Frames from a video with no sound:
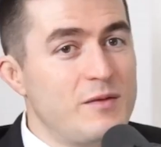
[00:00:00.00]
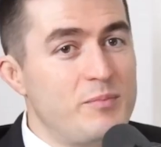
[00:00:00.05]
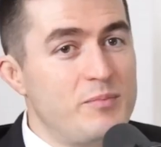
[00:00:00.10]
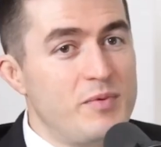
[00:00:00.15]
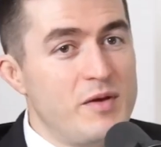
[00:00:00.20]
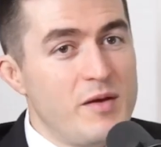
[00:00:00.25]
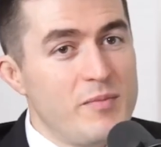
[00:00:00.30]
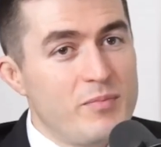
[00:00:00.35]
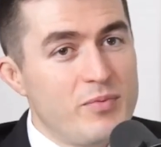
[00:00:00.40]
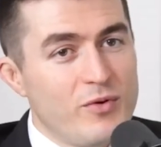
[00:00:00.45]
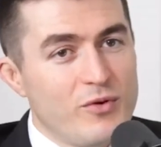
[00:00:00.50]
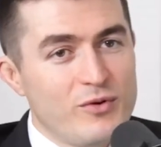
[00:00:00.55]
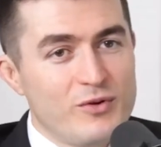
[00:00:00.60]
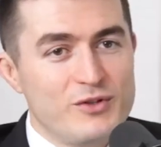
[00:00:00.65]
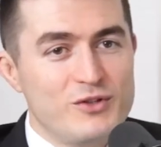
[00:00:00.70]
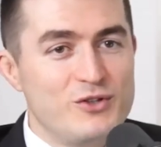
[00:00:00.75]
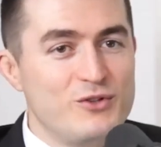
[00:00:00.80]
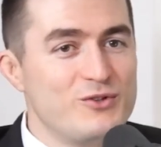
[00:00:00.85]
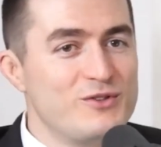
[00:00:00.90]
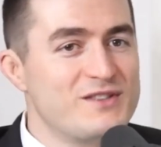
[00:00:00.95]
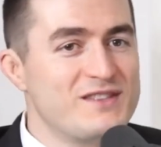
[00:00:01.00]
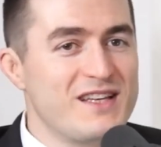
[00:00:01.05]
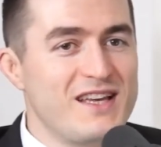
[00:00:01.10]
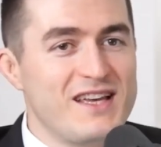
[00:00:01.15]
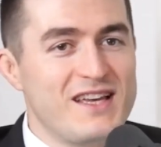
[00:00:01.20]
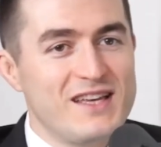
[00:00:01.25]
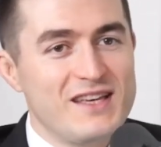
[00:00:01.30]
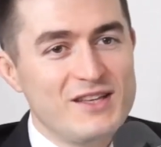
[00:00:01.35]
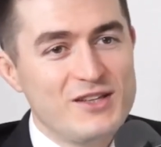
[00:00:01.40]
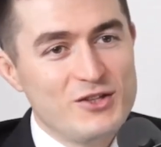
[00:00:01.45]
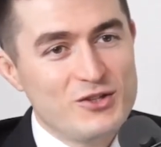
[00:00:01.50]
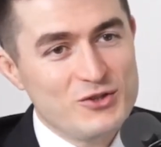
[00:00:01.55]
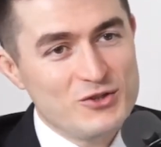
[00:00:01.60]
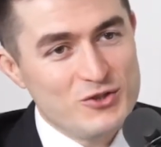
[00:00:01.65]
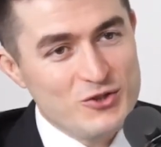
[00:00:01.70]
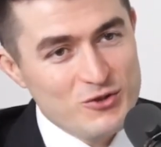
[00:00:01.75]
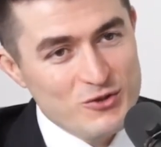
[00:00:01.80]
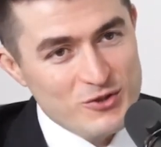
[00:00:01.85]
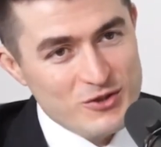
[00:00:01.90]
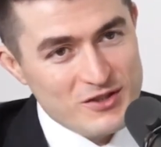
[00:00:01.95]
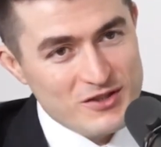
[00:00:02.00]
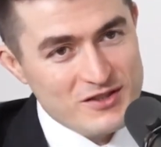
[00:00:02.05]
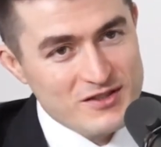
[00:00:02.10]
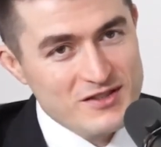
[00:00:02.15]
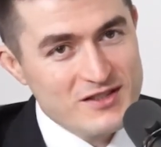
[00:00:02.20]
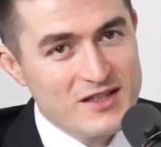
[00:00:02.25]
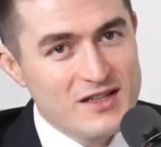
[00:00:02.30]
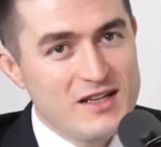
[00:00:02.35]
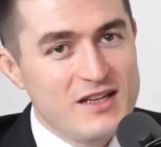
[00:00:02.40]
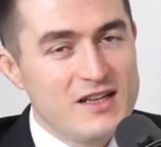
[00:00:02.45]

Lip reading: the people, you saying you're Jewish,